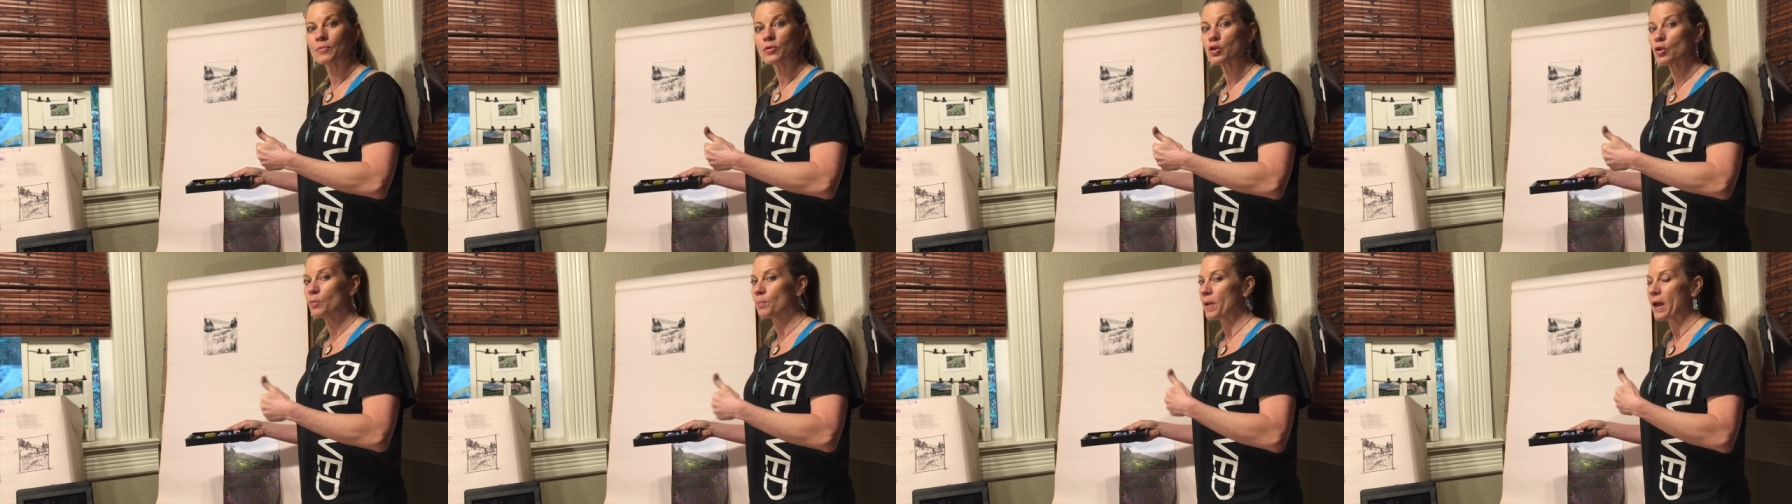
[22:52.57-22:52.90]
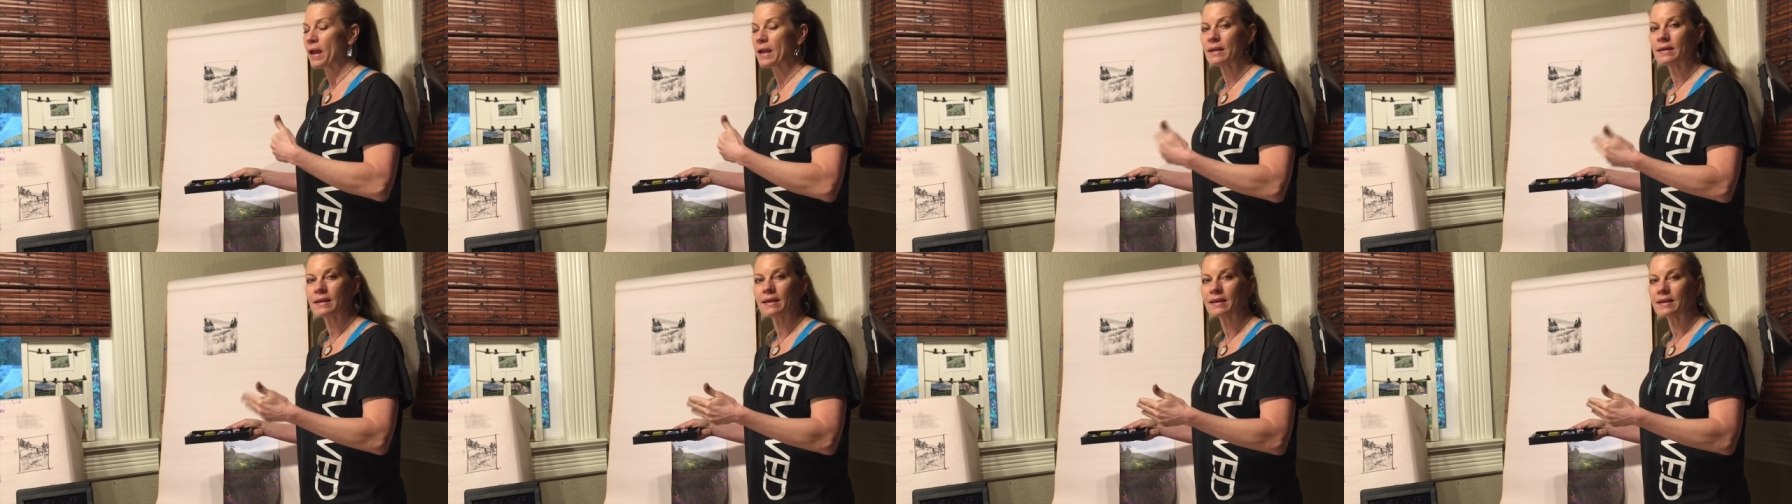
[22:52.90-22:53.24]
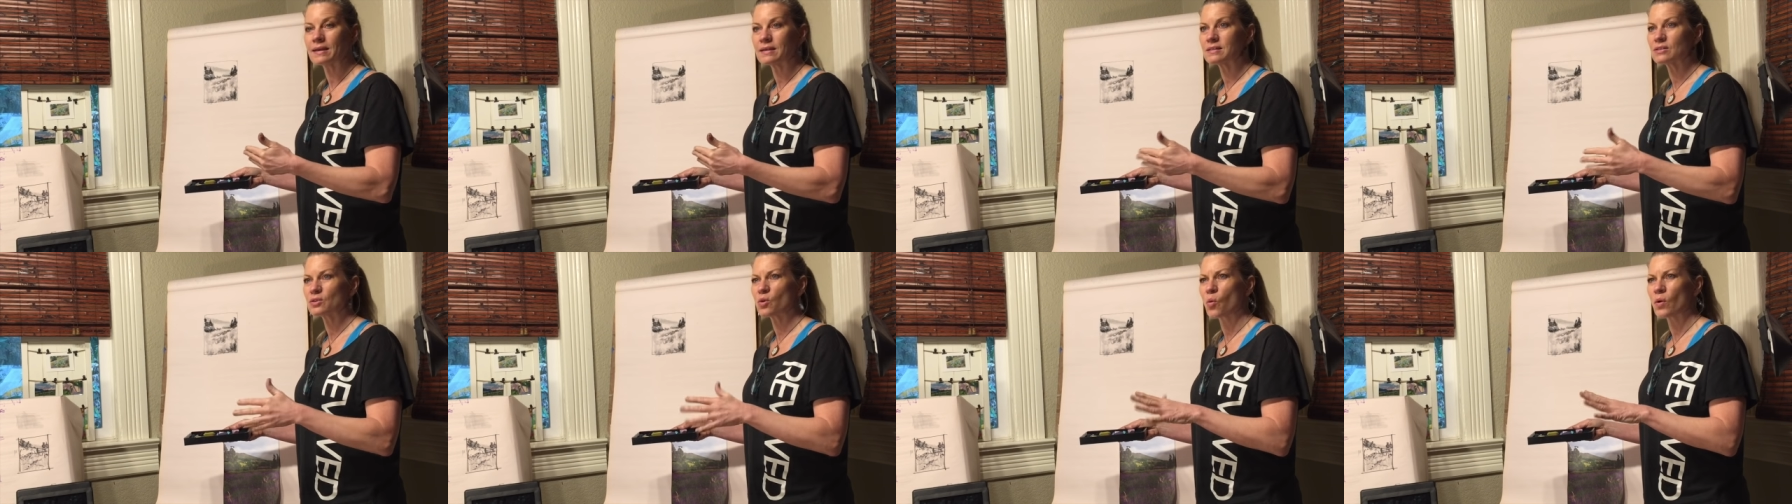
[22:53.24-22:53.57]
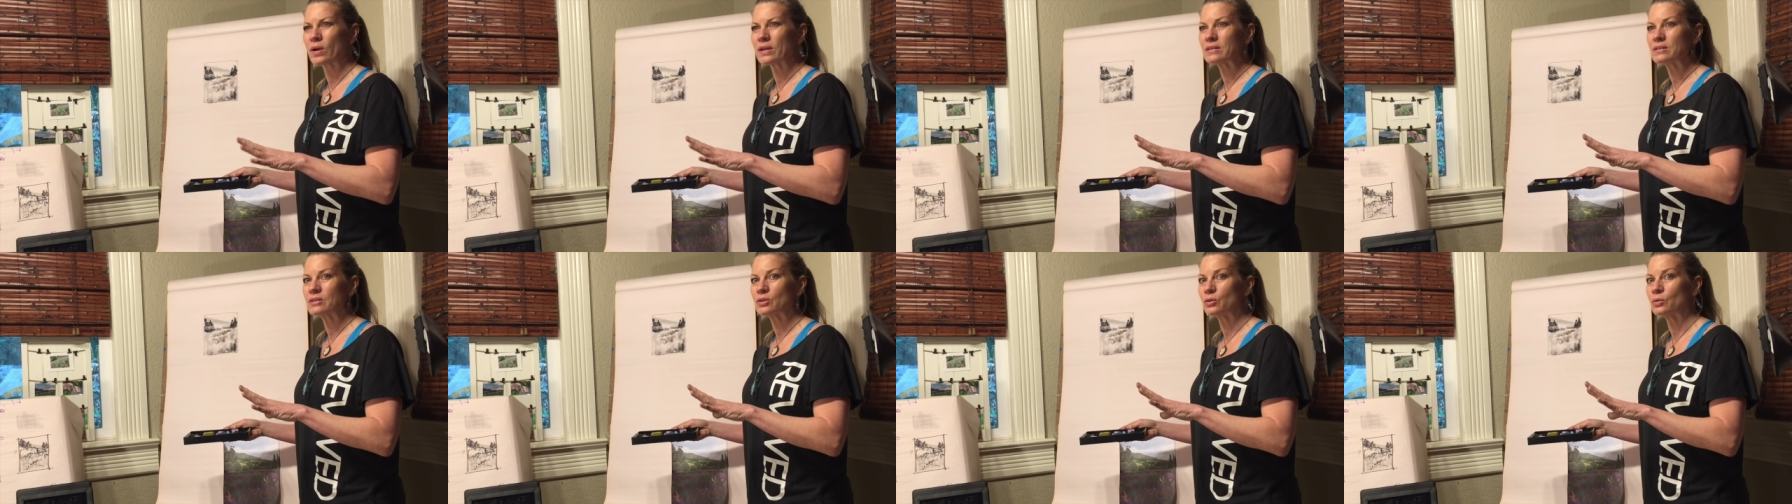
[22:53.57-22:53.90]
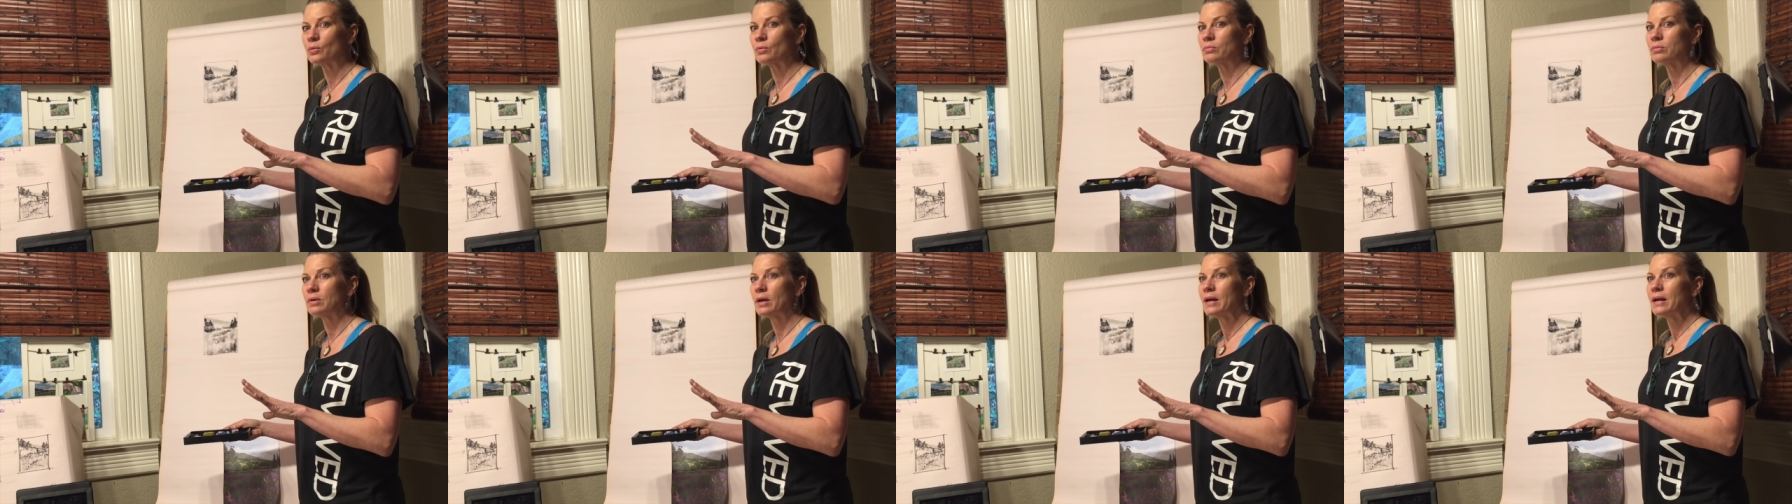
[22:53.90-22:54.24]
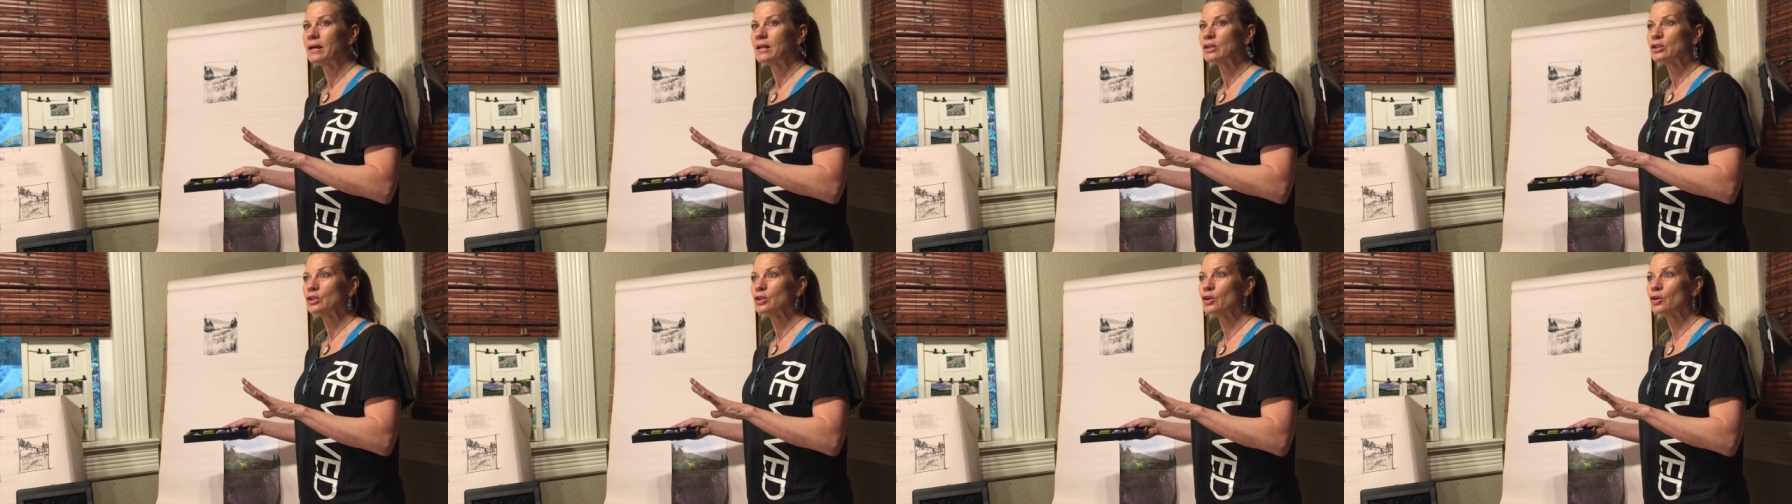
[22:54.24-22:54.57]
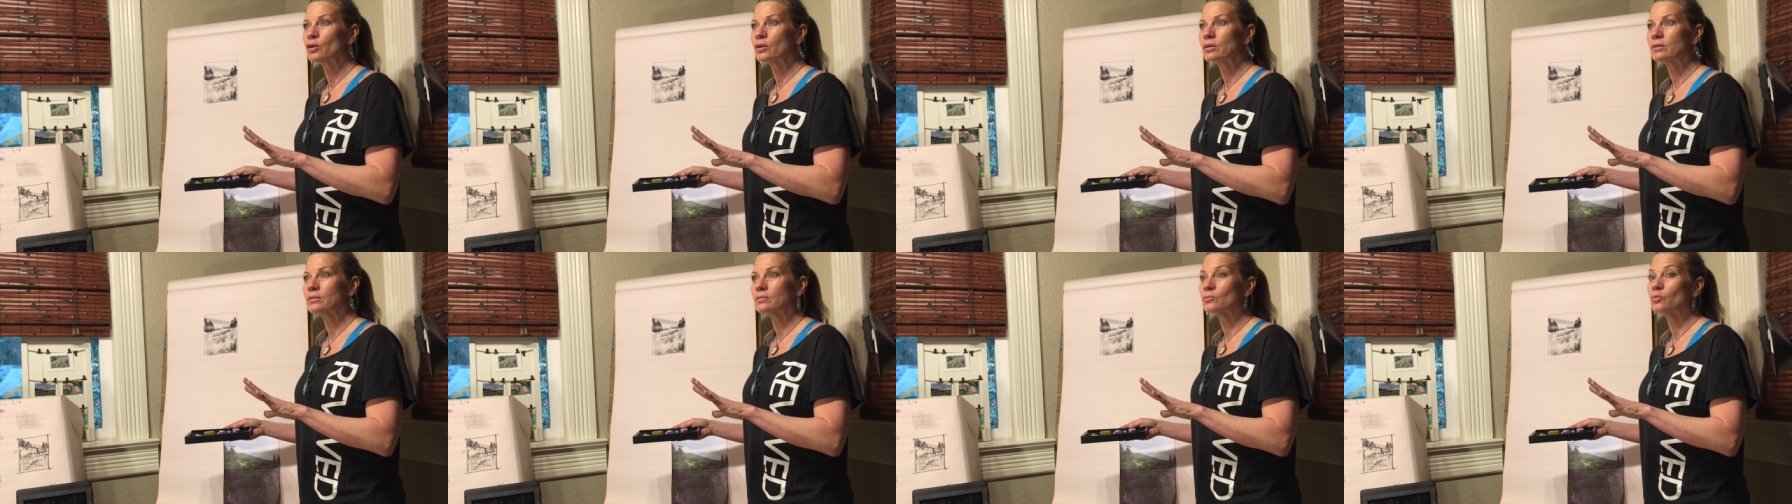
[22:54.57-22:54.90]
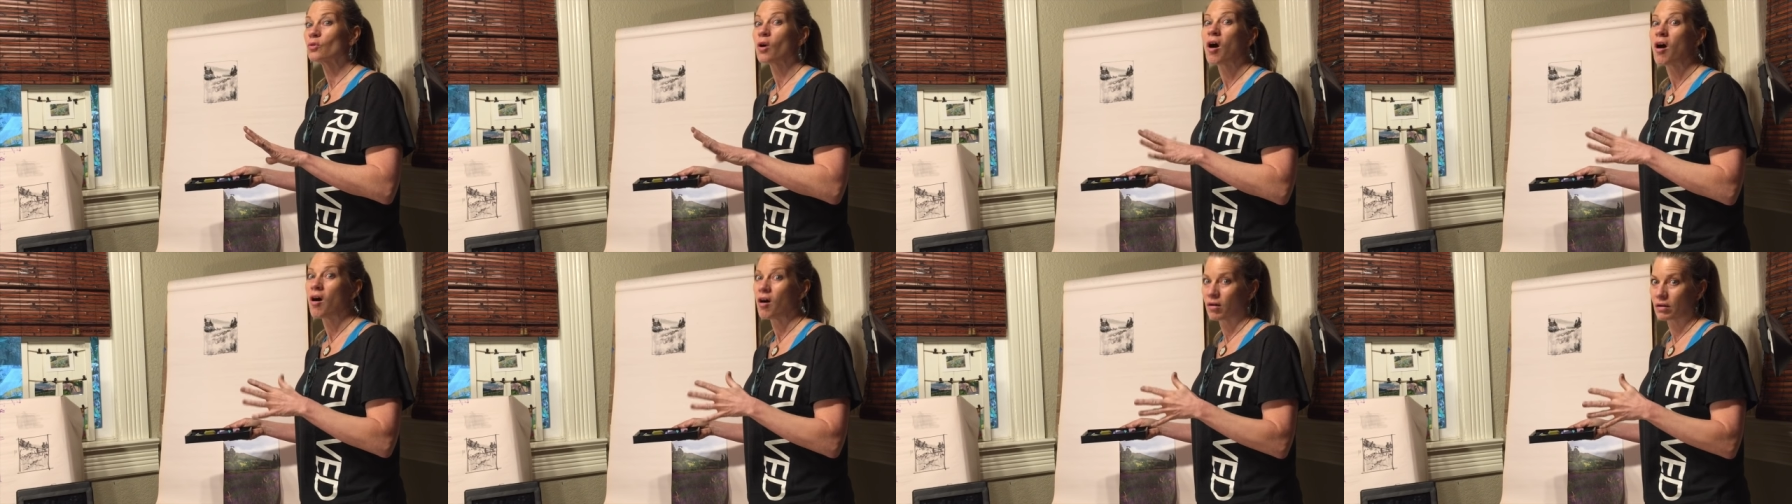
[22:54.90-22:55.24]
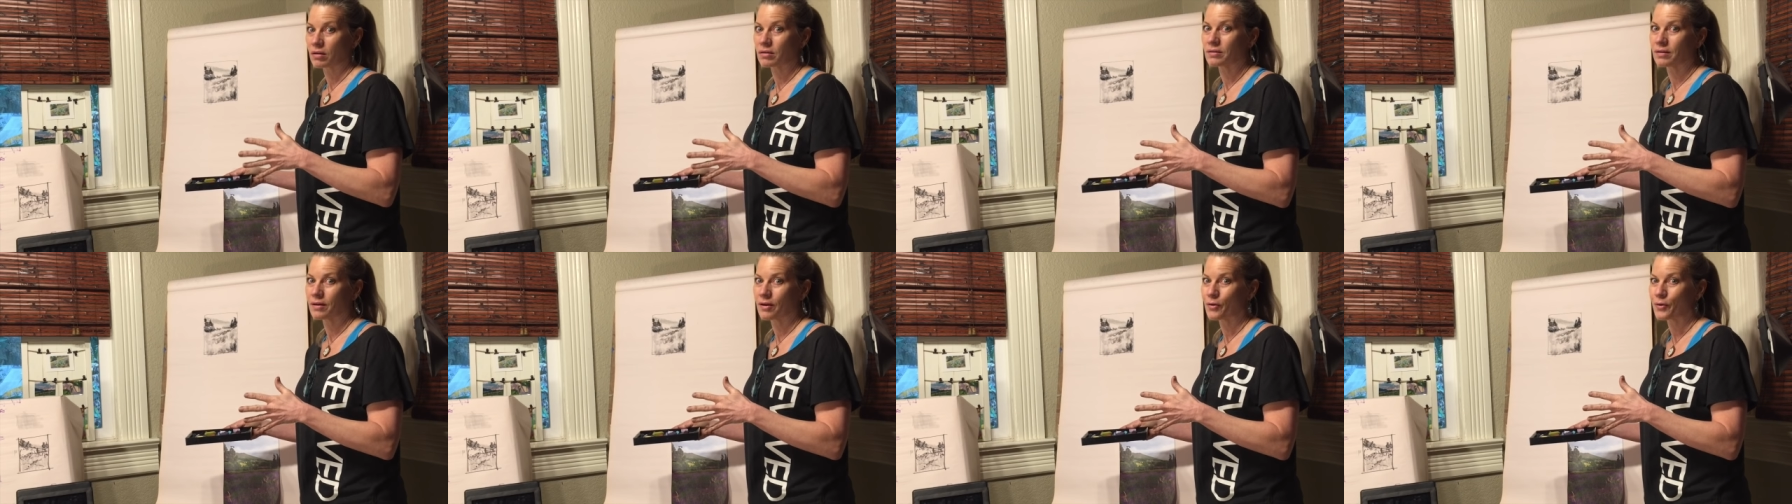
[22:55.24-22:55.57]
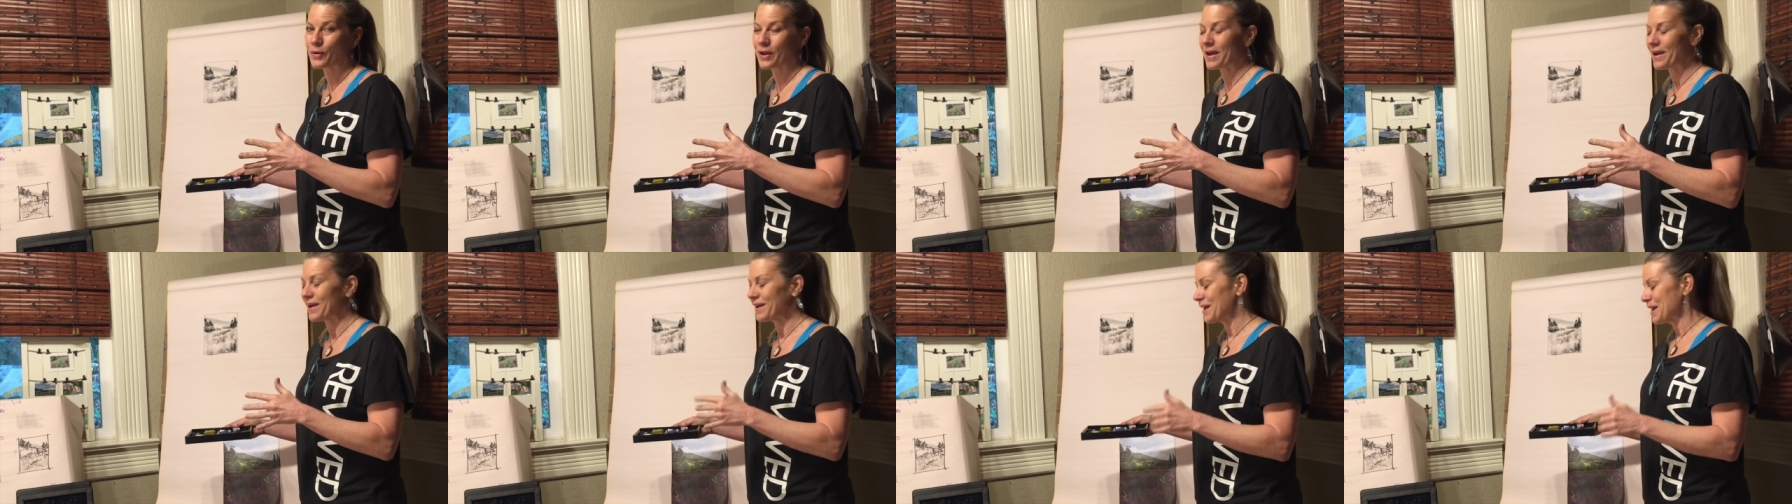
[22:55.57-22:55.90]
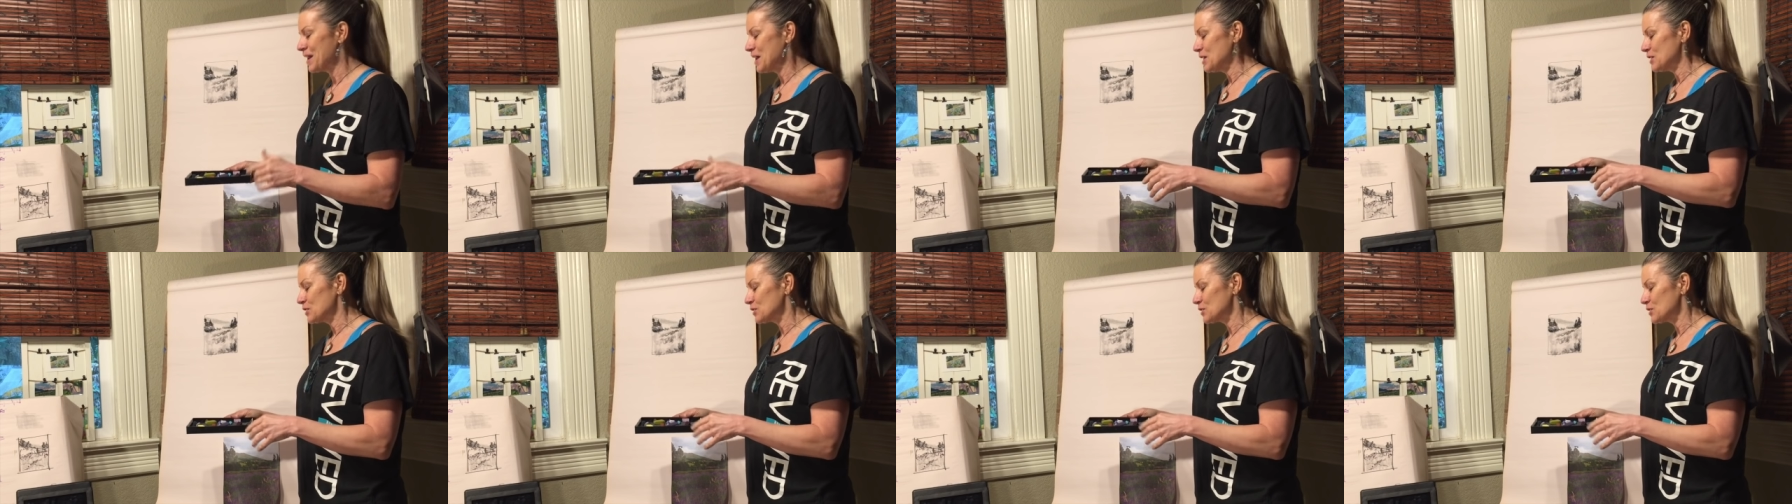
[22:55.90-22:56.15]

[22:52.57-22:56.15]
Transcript: your painting is going to look wrong, okay?